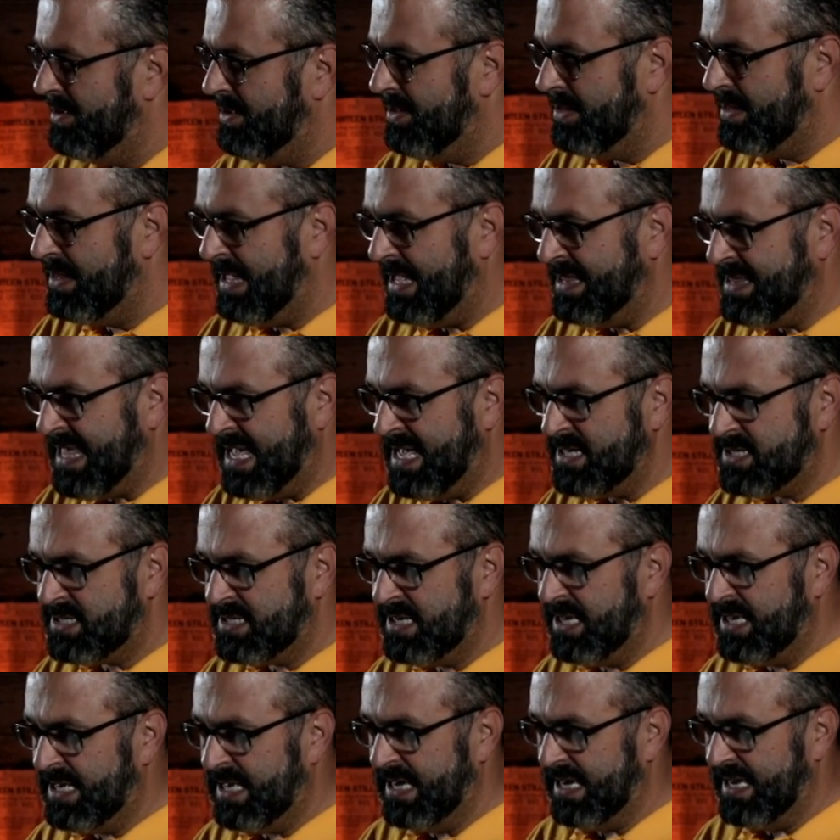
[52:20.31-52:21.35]
Let that
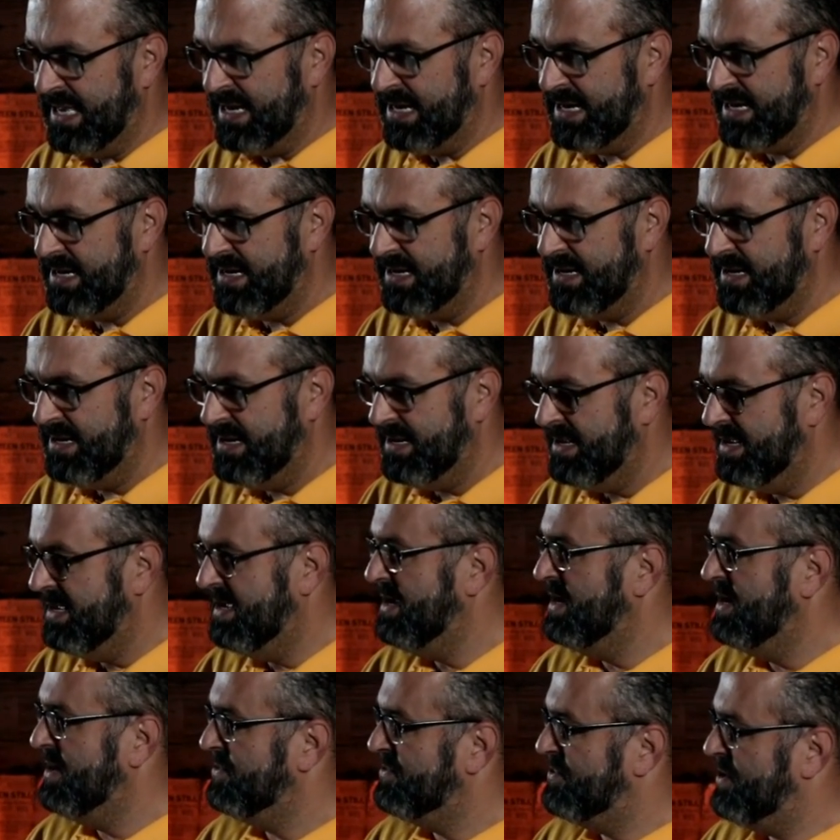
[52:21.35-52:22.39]
sink in.
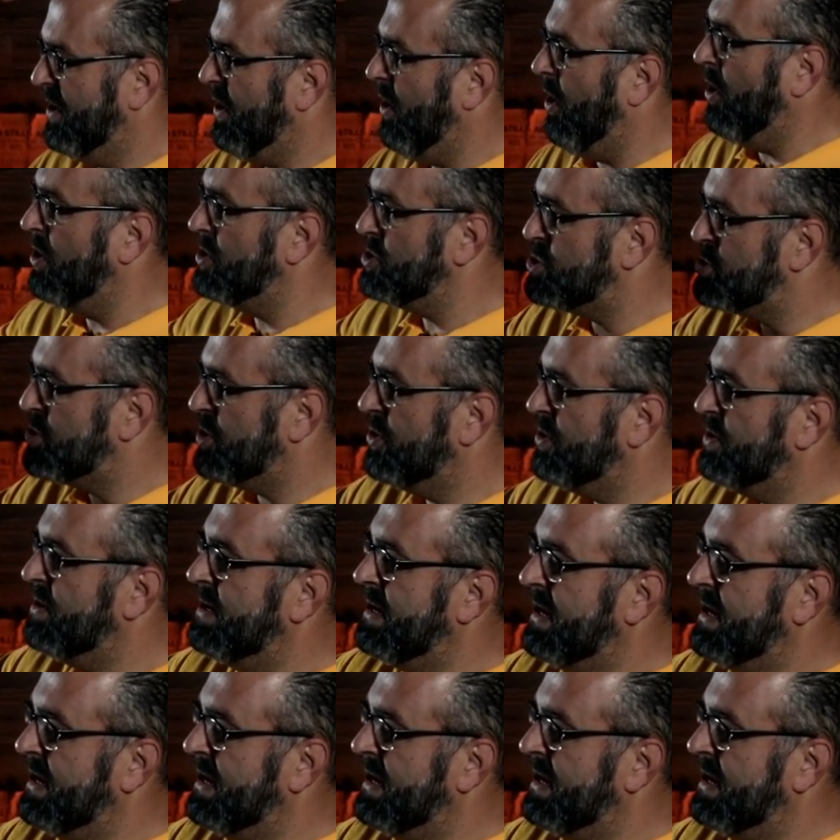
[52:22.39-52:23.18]
There are certain